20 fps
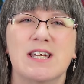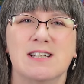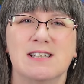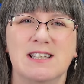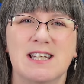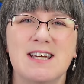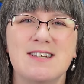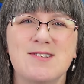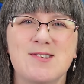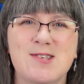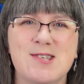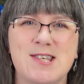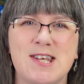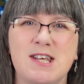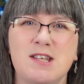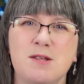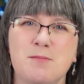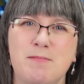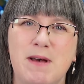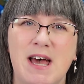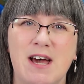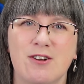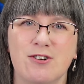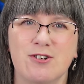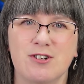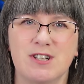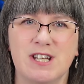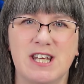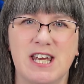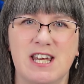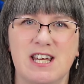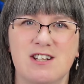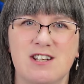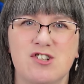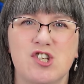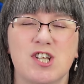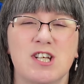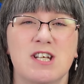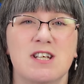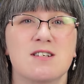let's say the pattern
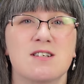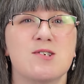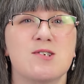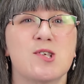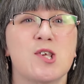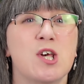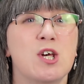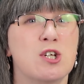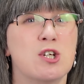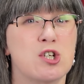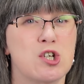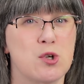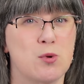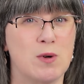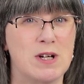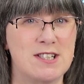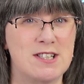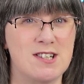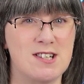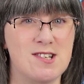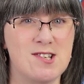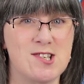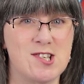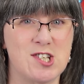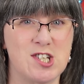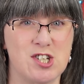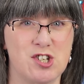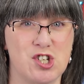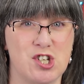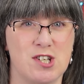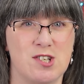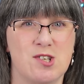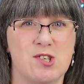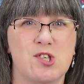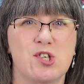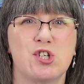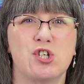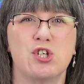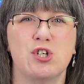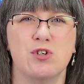gauge is 20
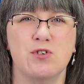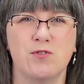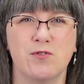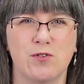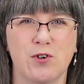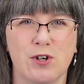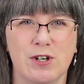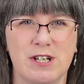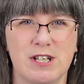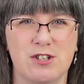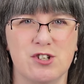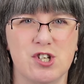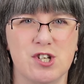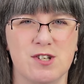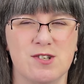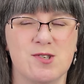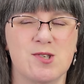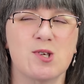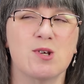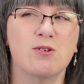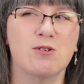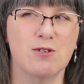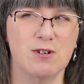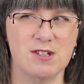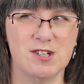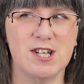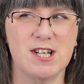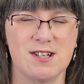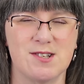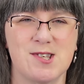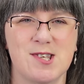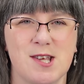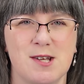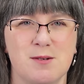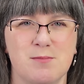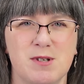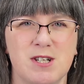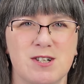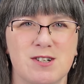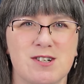stitches to 4 inches or 10
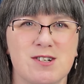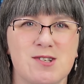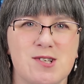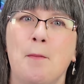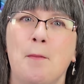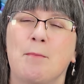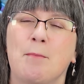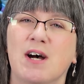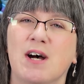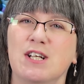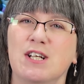centimeters, but